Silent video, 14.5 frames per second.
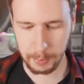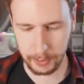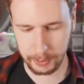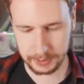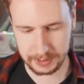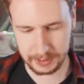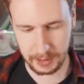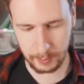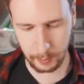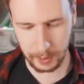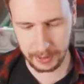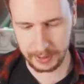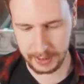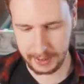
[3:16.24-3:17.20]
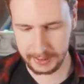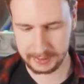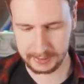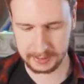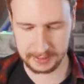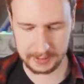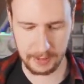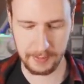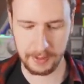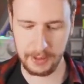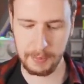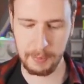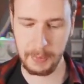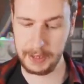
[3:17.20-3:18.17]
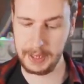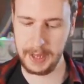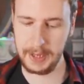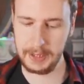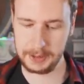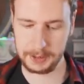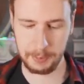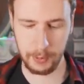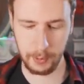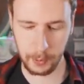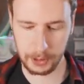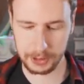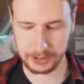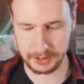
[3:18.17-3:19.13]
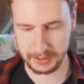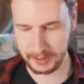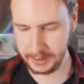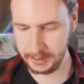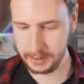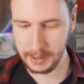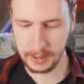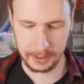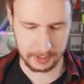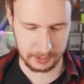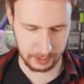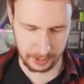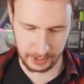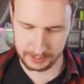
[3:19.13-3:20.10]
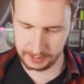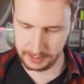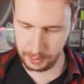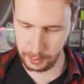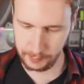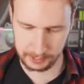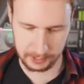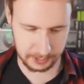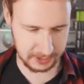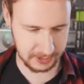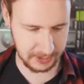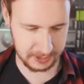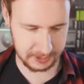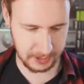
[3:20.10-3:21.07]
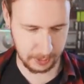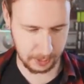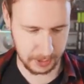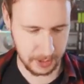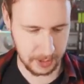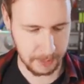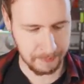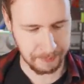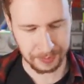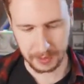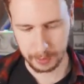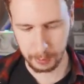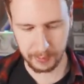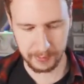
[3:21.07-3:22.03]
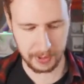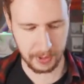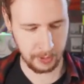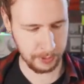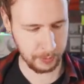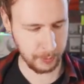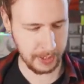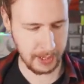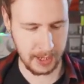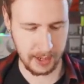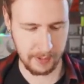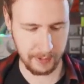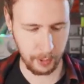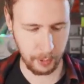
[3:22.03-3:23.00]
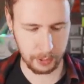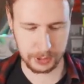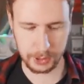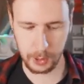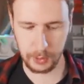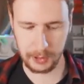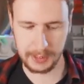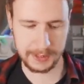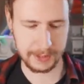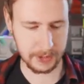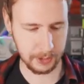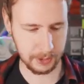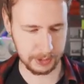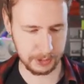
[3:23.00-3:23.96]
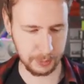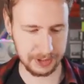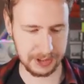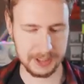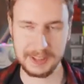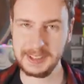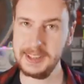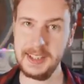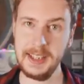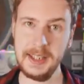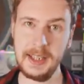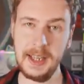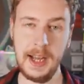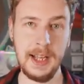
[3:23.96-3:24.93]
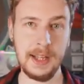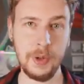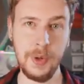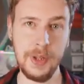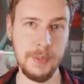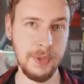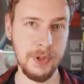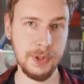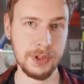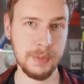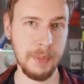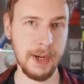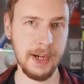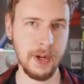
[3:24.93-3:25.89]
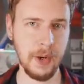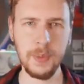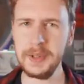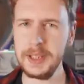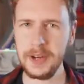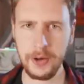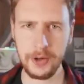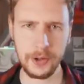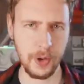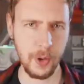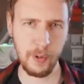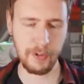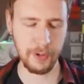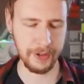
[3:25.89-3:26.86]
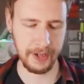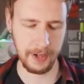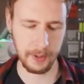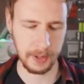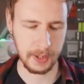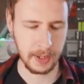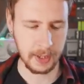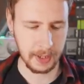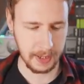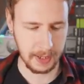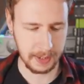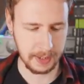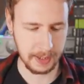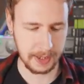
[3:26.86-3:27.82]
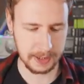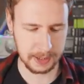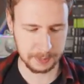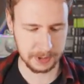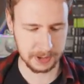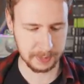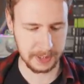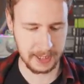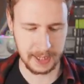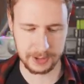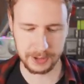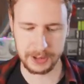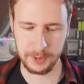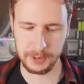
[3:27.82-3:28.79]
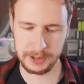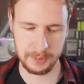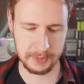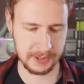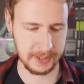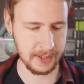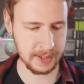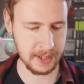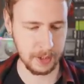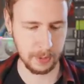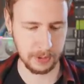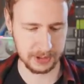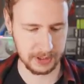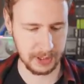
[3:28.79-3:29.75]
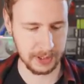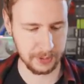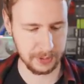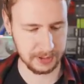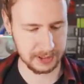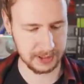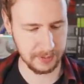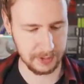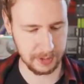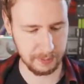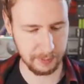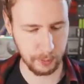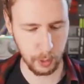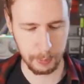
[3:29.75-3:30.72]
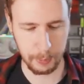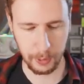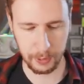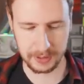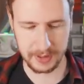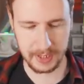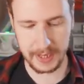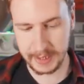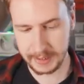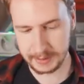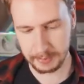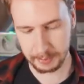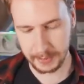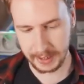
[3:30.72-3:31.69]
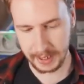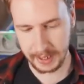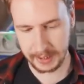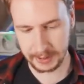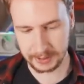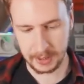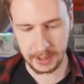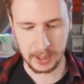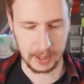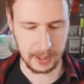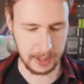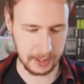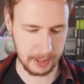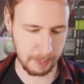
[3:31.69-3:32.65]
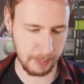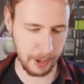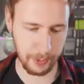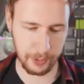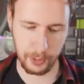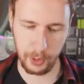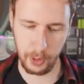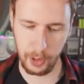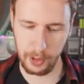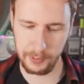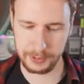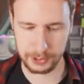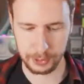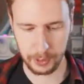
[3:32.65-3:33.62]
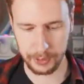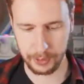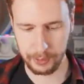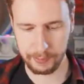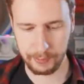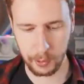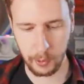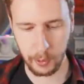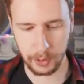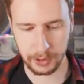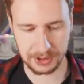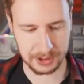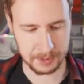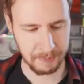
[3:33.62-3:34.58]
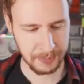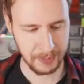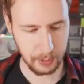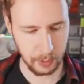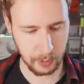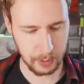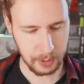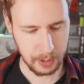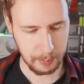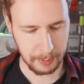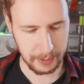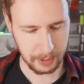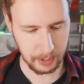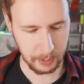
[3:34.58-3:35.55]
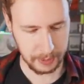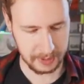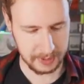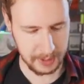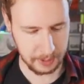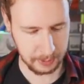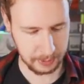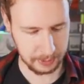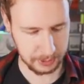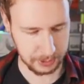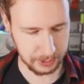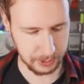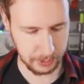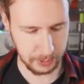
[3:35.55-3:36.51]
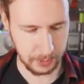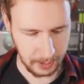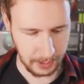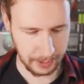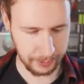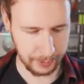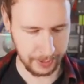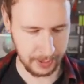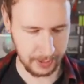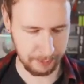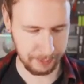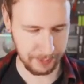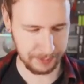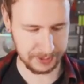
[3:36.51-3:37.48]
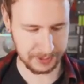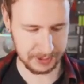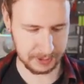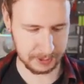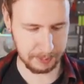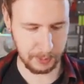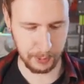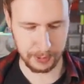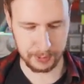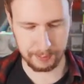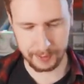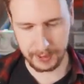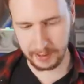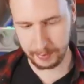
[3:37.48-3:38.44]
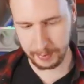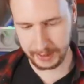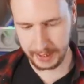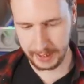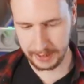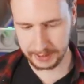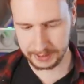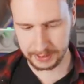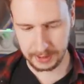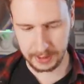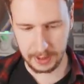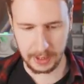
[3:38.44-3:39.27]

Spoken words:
0.187 mega hash per watt. Again, got the overclock settings out there. Moving on, we have Auto Lycos, which is the algorithm used by only Ergo for now. And highest possible hash rate I was able to get there was 174.8 mega hash at a power draw of 204 watts. Or by going down to 156.5 mega hash,